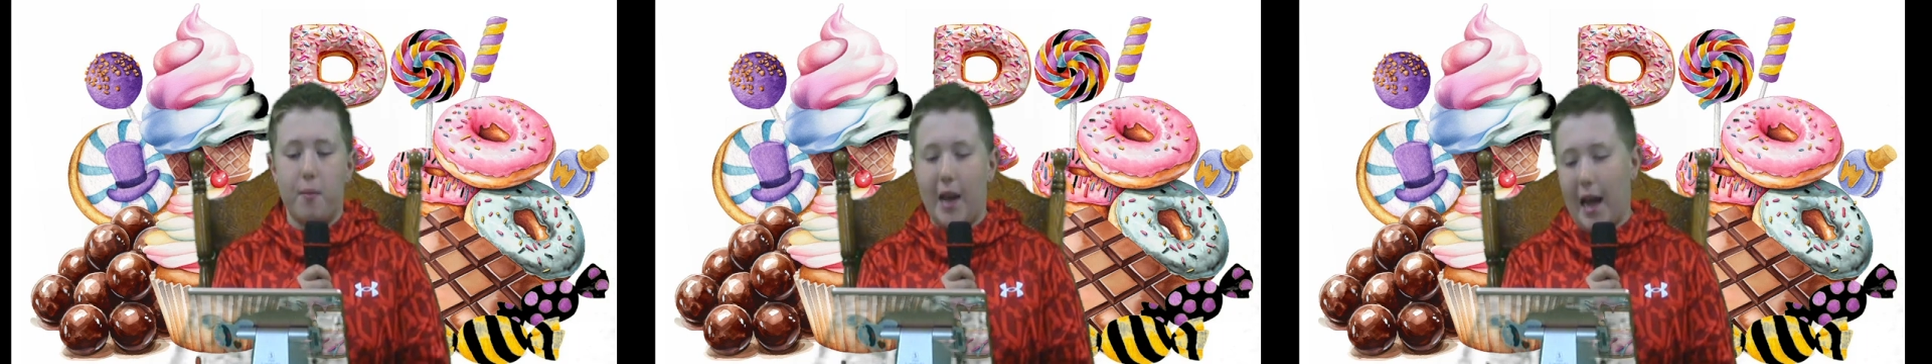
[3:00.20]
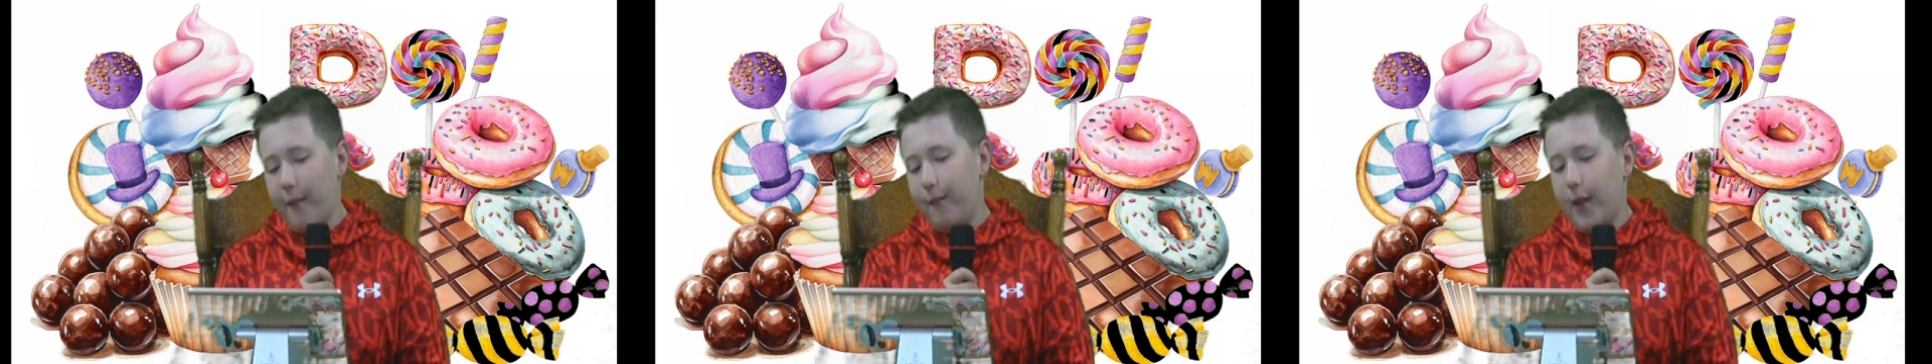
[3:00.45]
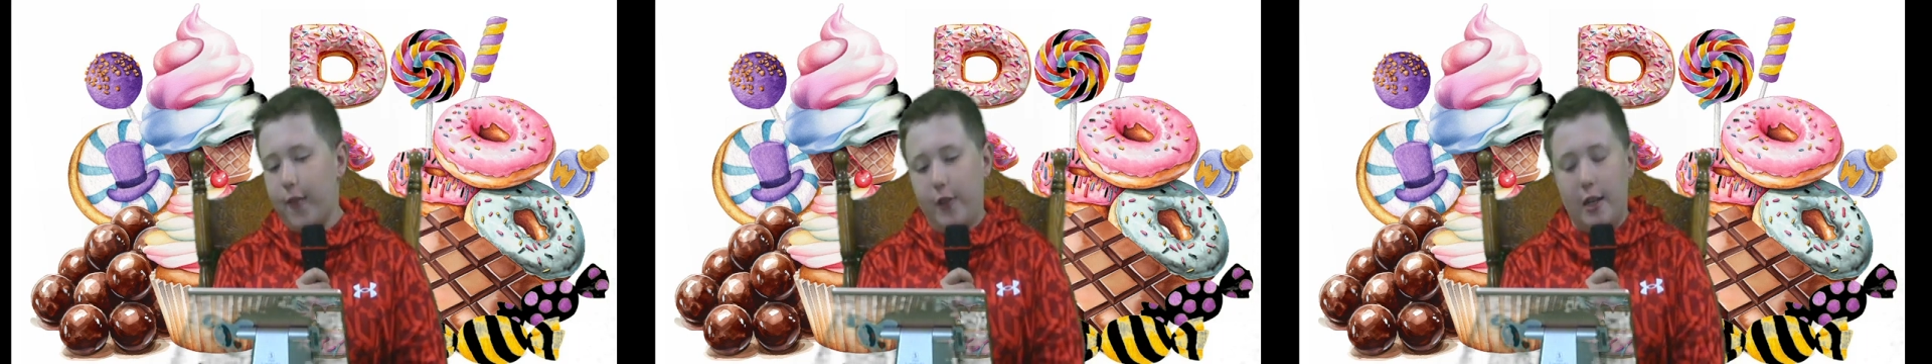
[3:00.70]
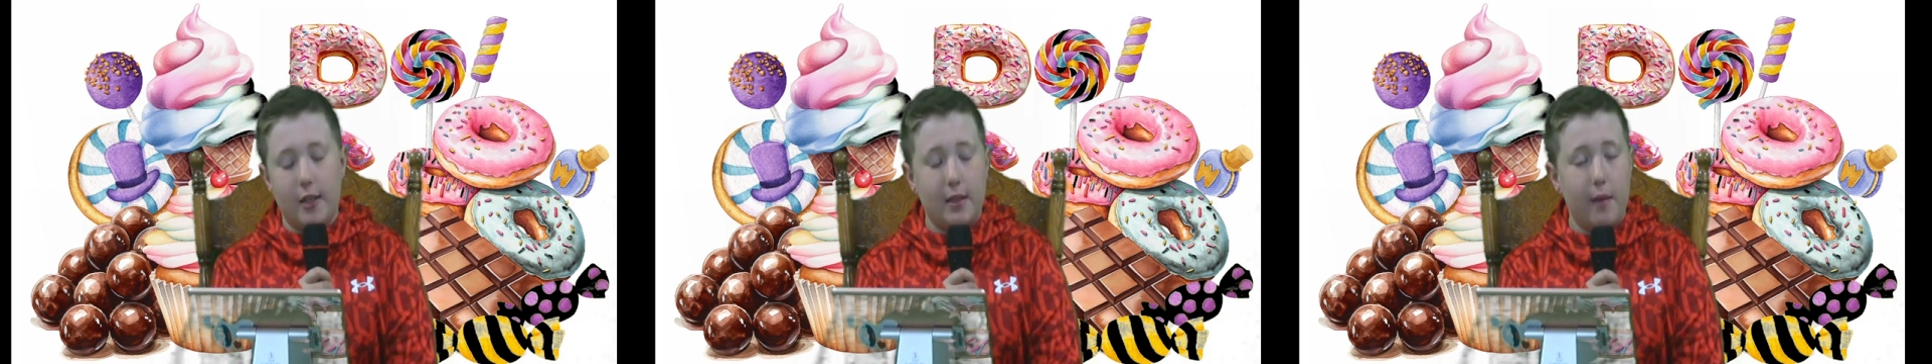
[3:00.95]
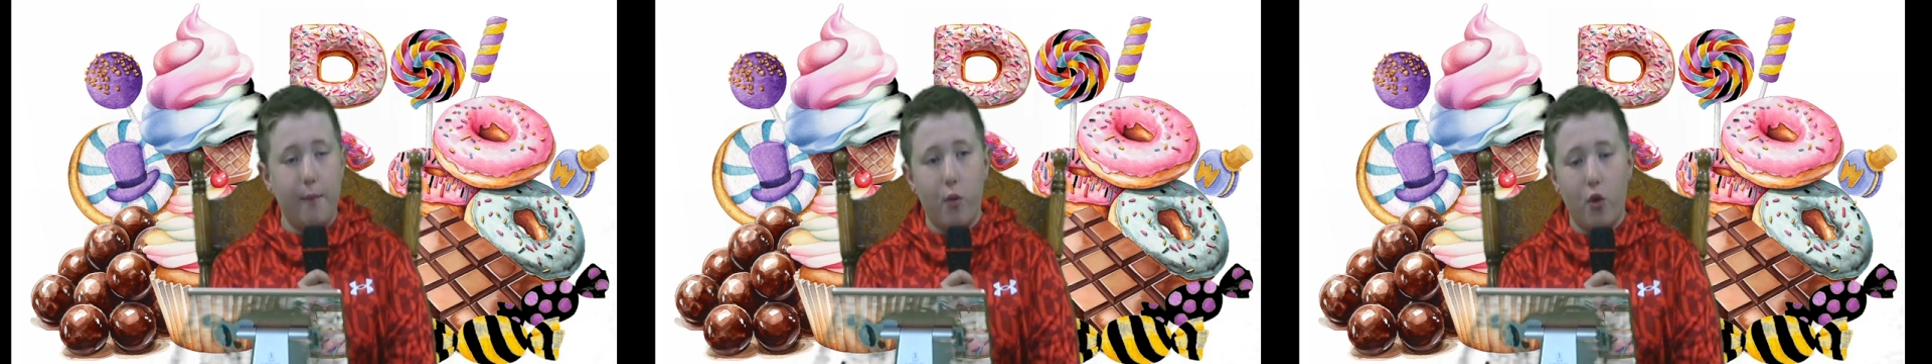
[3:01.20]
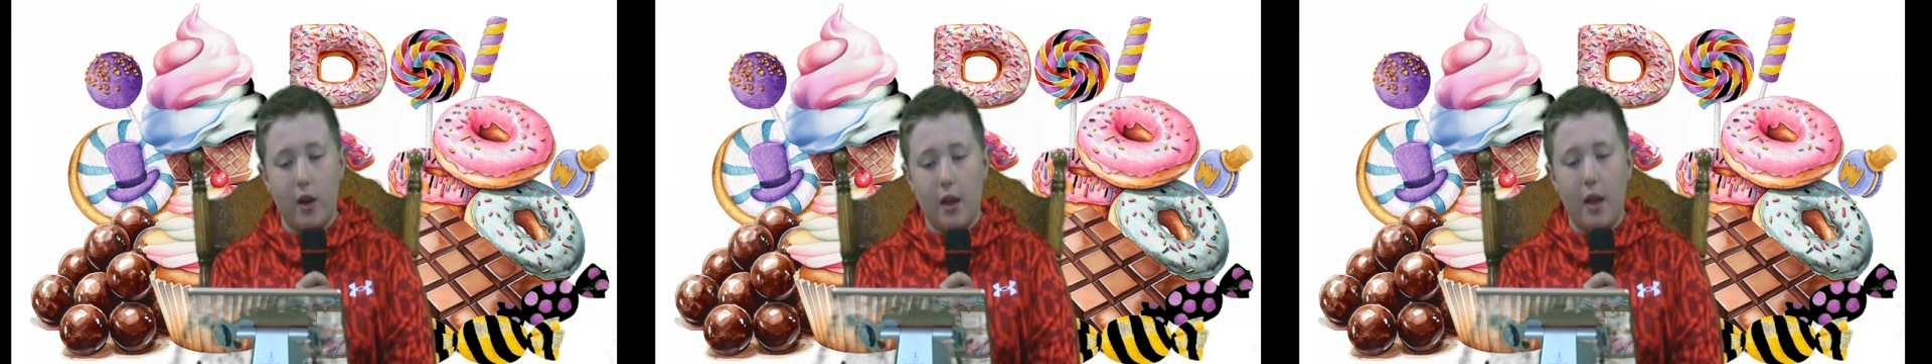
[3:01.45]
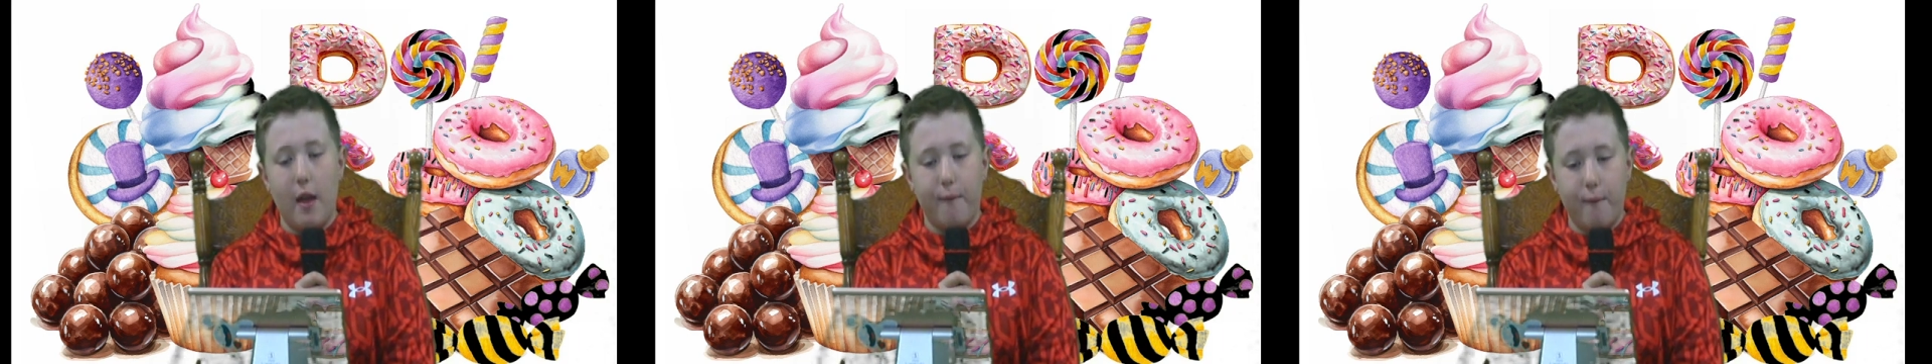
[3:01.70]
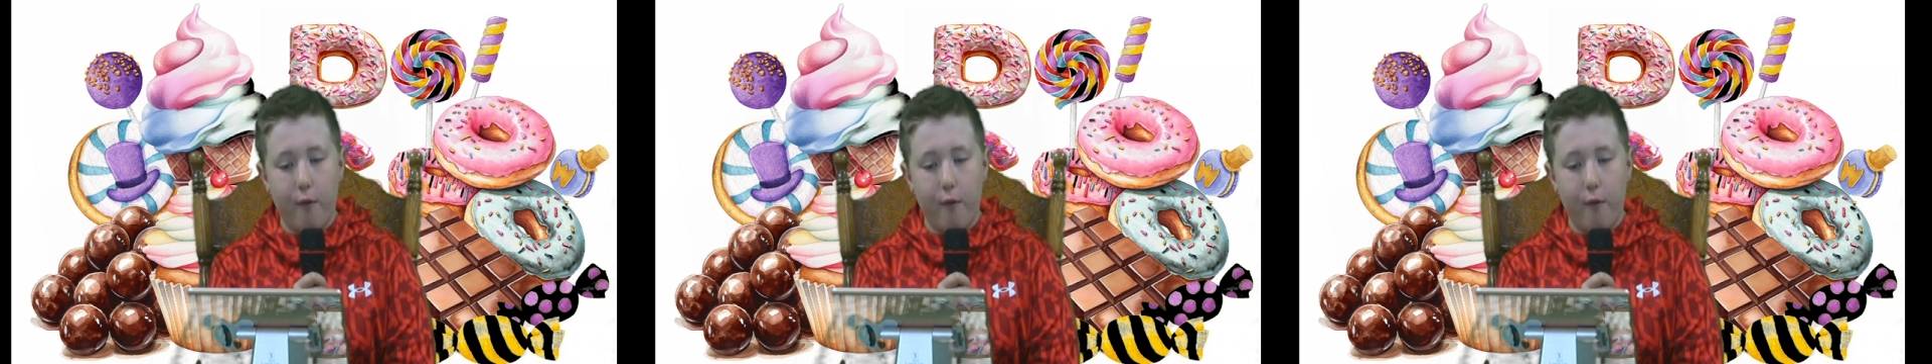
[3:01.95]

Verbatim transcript: 9.50 to 10.40, and